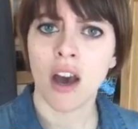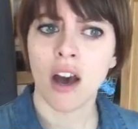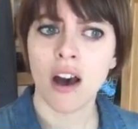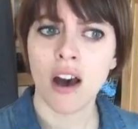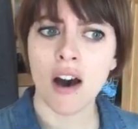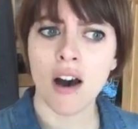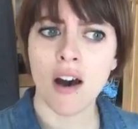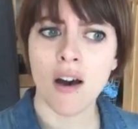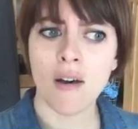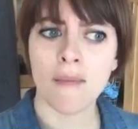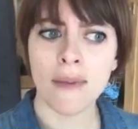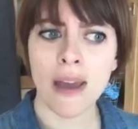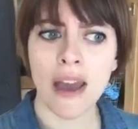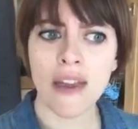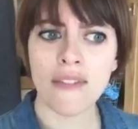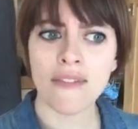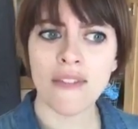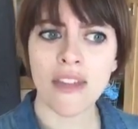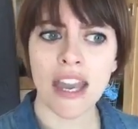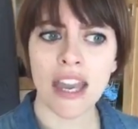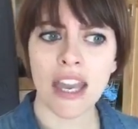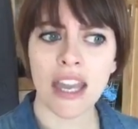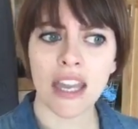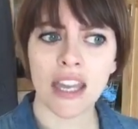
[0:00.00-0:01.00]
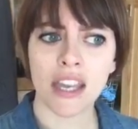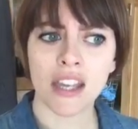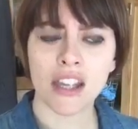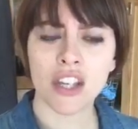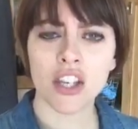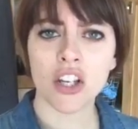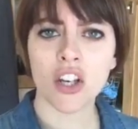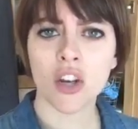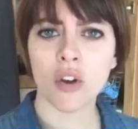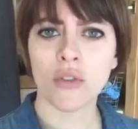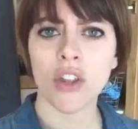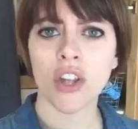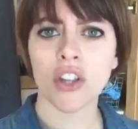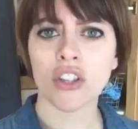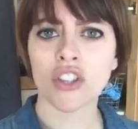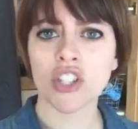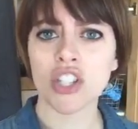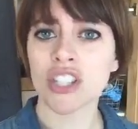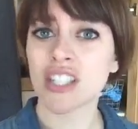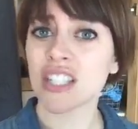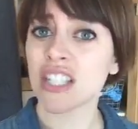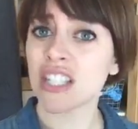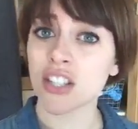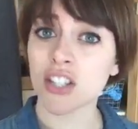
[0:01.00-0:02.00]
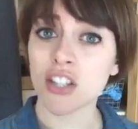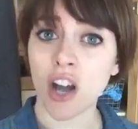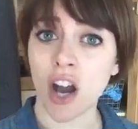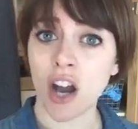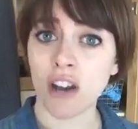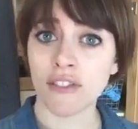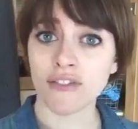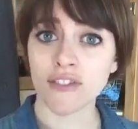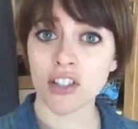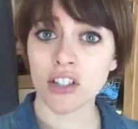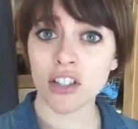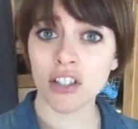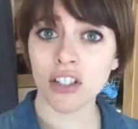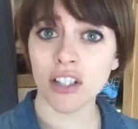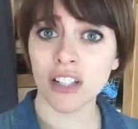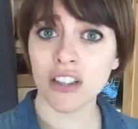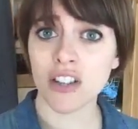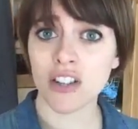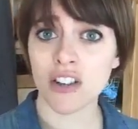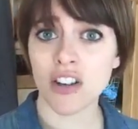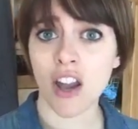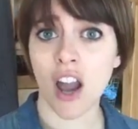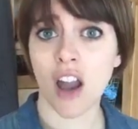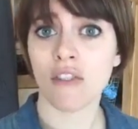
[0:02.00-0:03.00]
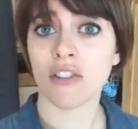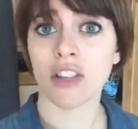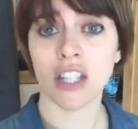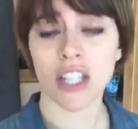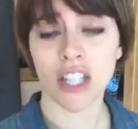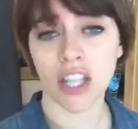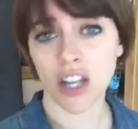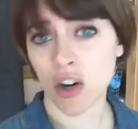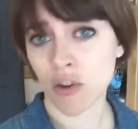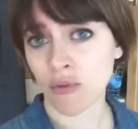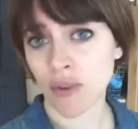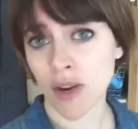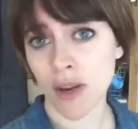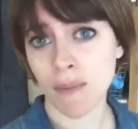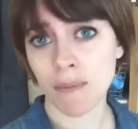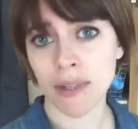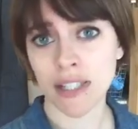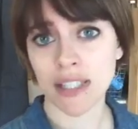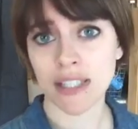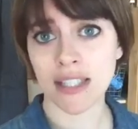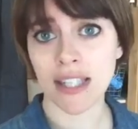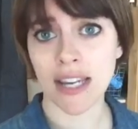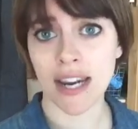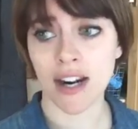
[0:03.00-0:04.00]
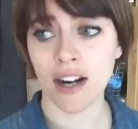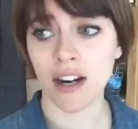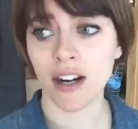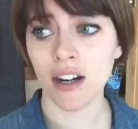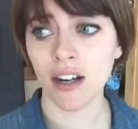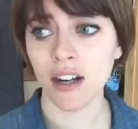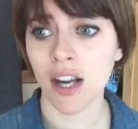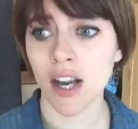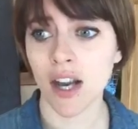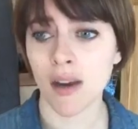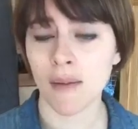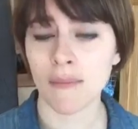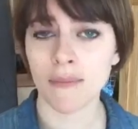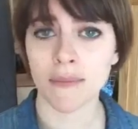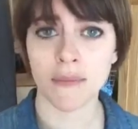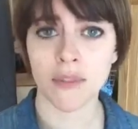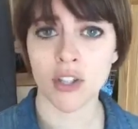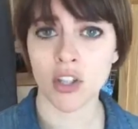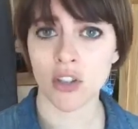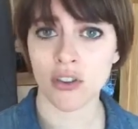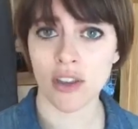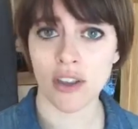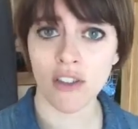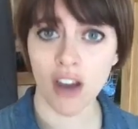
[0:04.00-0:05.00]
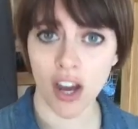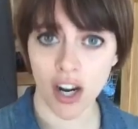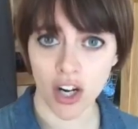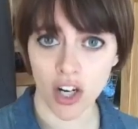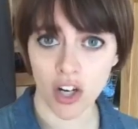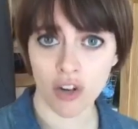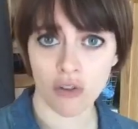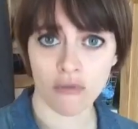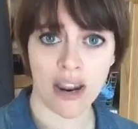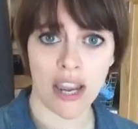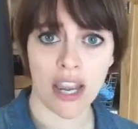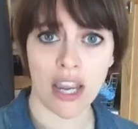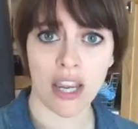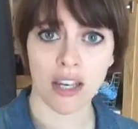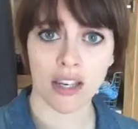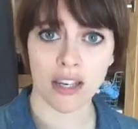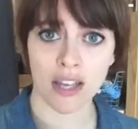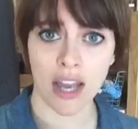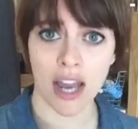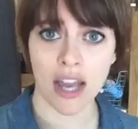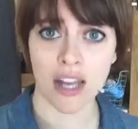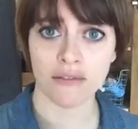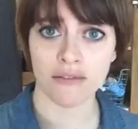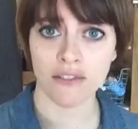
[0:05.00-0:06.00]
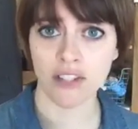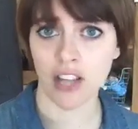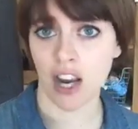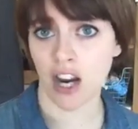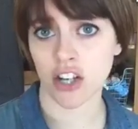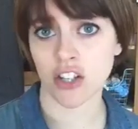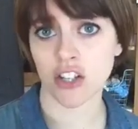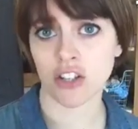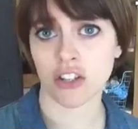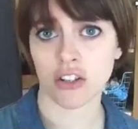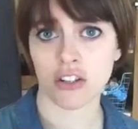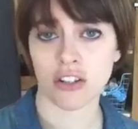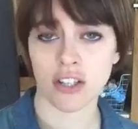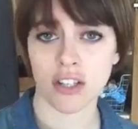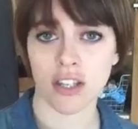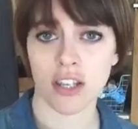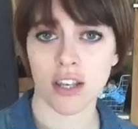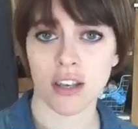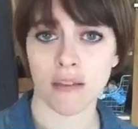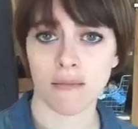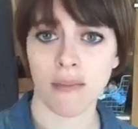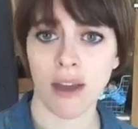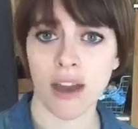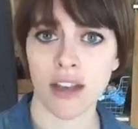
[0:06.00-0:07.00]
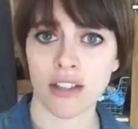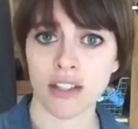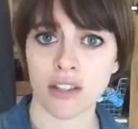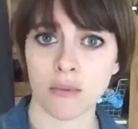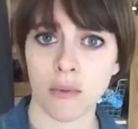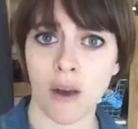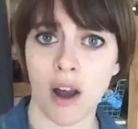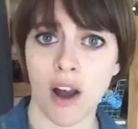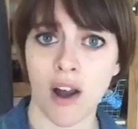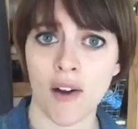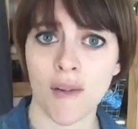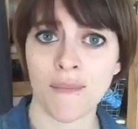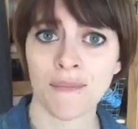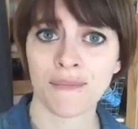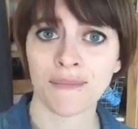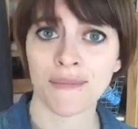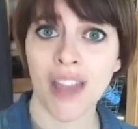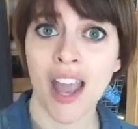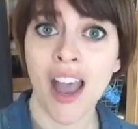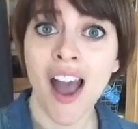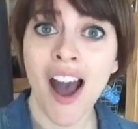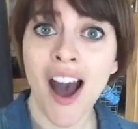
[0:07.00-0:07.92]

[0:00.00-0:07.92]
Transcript: And they, you know, they'll just get softer and they're not really going to rip and tear. So they've got a great kind of texture to them as well.